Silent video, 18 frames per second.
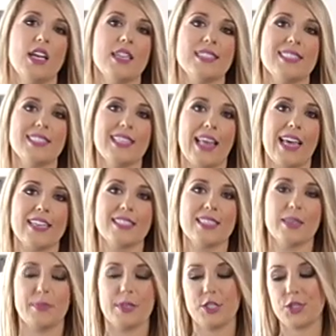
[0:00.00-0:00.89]
slice
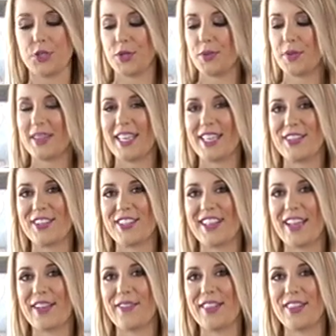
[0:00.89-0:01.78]
them and show you what they
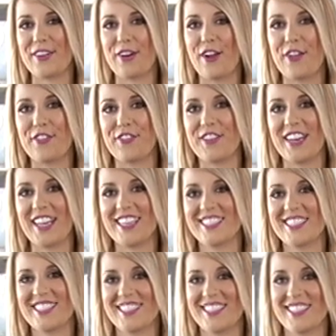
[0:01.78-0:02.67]
look like when they're all finished.